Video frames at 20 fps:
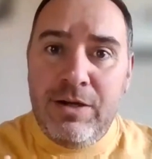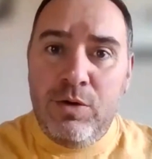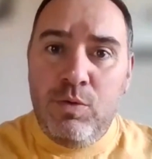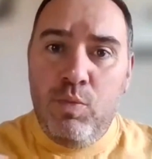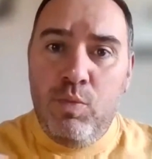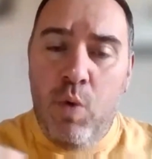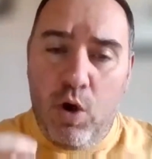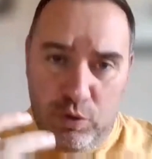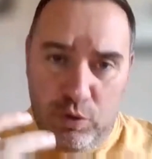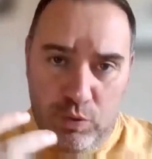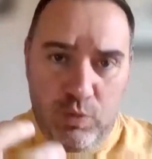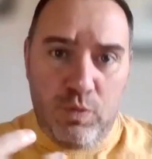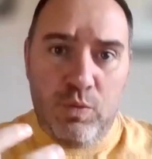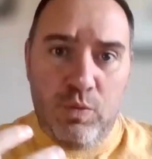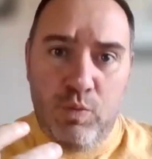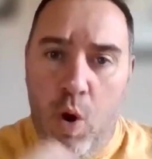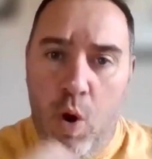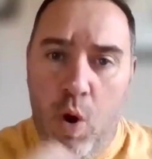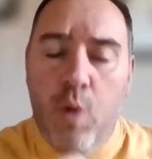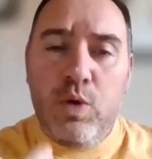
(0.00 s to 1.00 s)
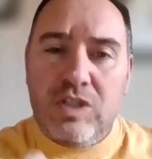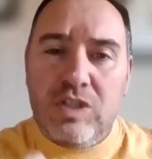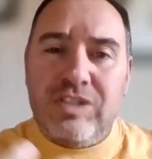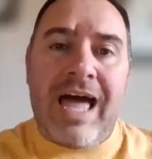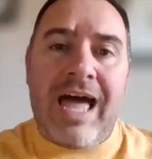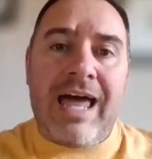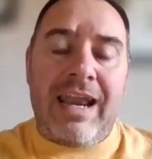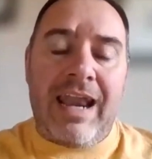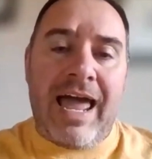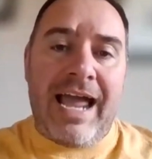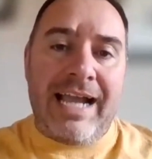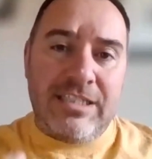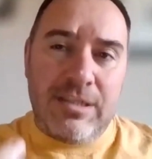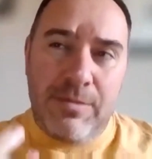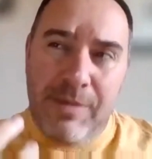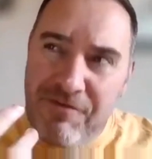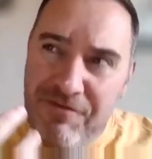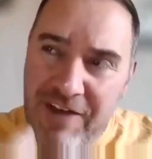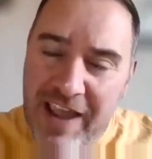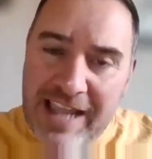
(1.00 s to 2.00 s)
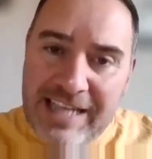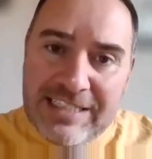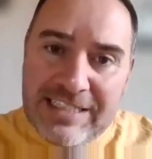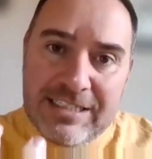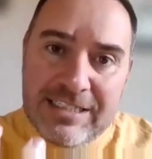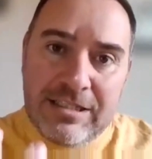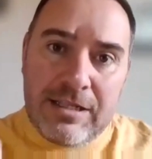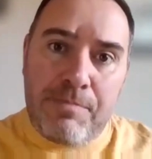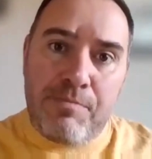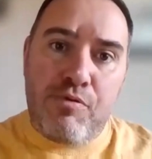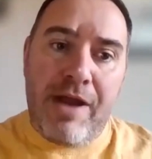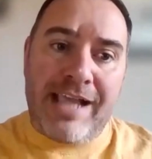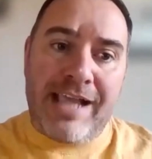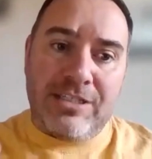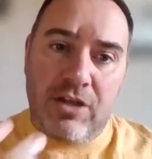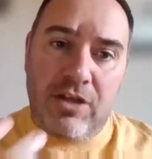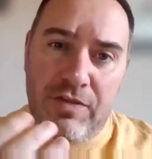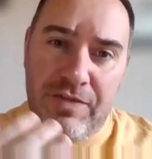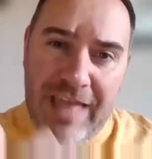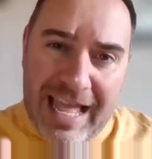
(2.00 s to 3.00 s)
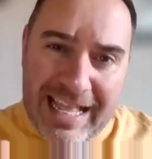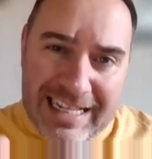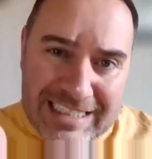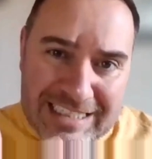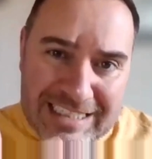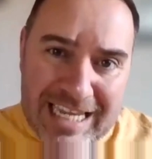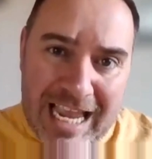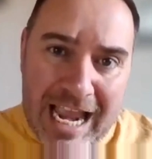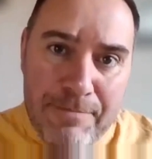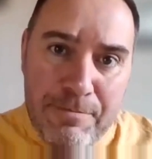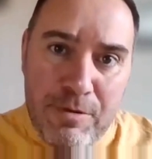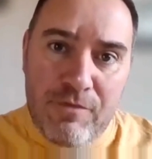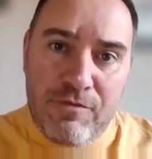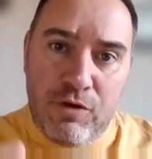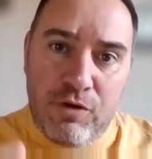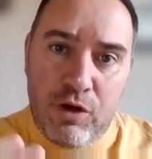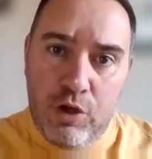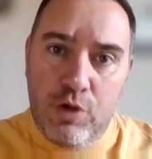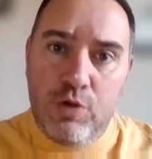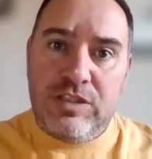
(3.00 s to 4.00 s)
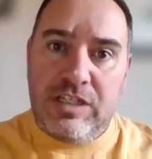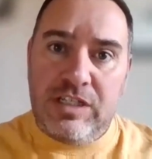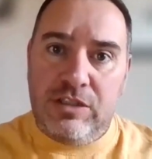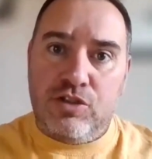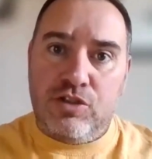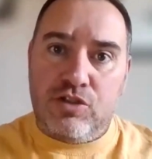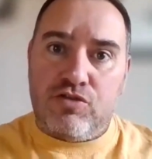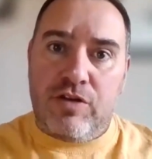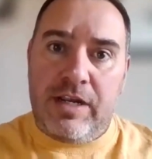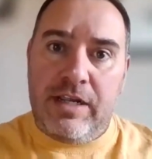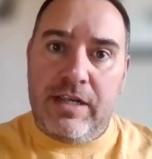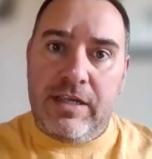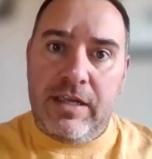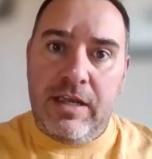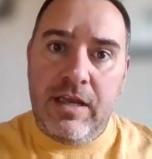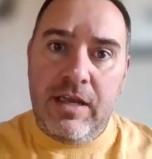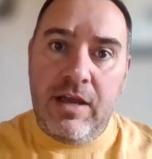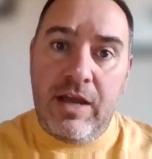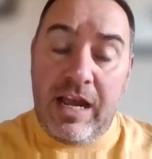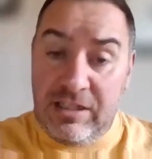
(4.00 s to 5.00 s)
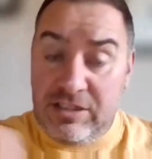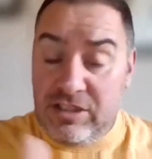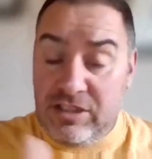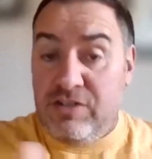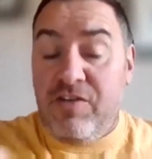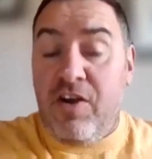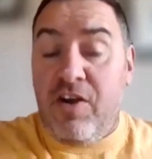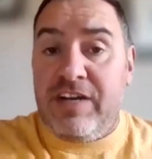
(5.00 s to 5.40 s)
What was that like to be facing the press on that type of losing streak? And as you've